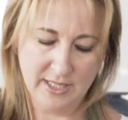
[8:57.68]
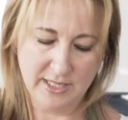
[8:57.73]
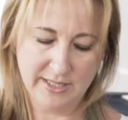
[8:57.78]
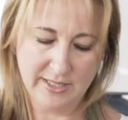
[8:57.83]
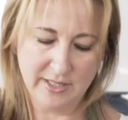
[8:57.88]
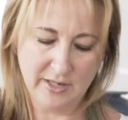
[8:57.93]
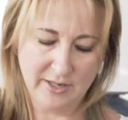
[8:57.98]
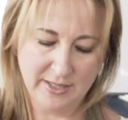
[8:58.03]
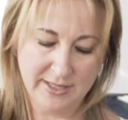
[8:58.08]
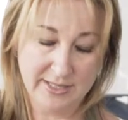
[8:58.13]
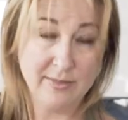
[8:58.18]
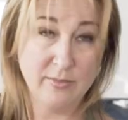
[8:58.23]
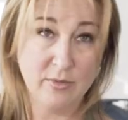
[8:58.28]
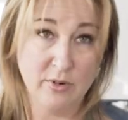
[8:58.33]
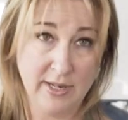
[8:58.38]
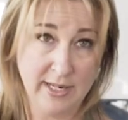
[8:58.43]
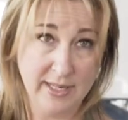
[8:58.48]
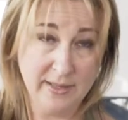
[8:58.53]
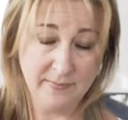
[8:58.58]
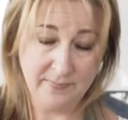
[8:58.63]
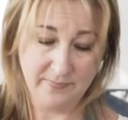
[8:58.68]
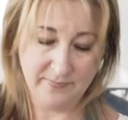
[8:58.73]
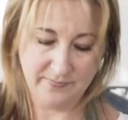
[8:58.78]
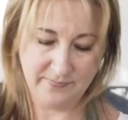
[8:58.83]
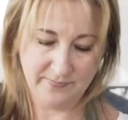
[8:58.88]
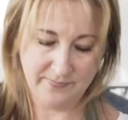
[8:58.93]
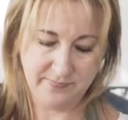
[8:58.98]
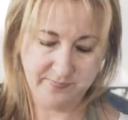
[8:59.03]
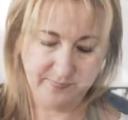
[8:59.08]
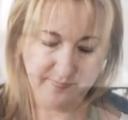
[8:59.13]
it starts simmering.
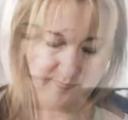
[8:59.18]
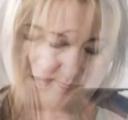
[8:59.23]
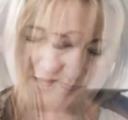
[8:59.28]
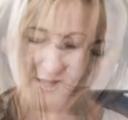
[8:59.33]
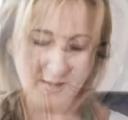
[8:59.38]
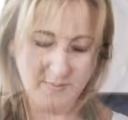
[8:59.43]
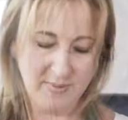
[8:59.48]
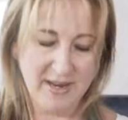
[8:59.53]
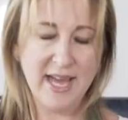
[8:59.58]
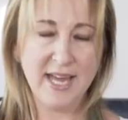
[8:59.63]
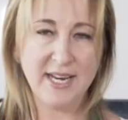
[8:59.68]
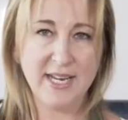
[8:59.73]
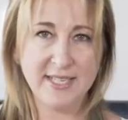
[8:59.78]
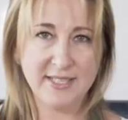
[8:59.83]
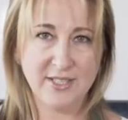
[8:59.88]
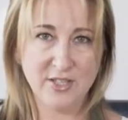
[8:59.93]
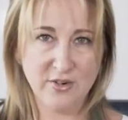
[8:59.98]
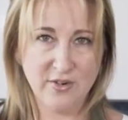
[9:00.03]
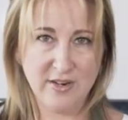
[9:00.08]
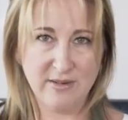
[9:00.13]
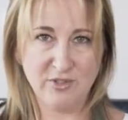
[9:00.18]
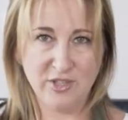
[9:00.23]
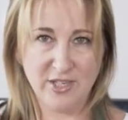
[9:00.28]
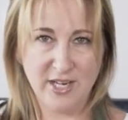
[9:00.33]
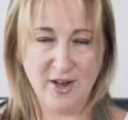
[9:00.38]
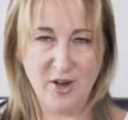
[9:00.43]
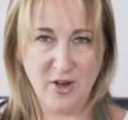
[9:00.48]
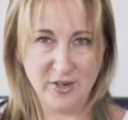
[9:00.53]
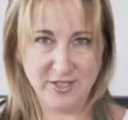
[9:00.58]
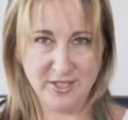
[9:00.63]
The plan is the cream should
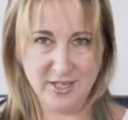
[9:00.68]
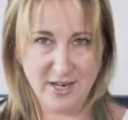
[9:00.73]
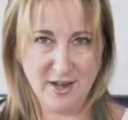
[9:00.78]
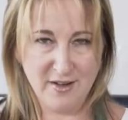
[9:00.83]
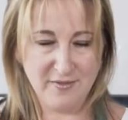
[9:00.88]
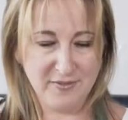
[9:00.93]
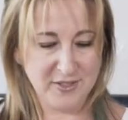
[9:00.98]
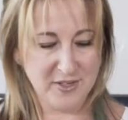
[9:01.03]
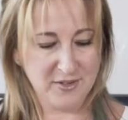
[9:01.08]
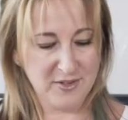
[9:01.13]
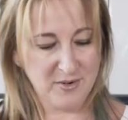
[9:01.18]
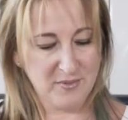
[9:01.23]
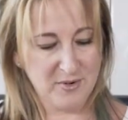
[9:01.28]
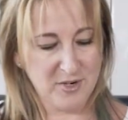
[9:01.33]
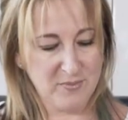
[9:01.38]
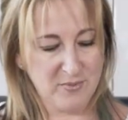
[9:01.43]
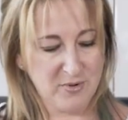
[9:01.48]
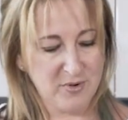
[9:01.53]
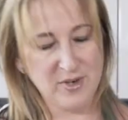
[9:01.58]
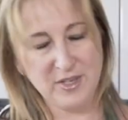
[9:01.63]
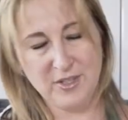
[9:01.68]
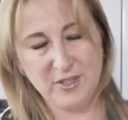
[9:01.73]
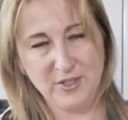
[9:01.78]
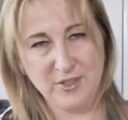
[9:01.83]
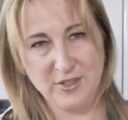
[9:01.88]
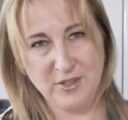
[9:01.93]
get hot enough so that when you pour it into the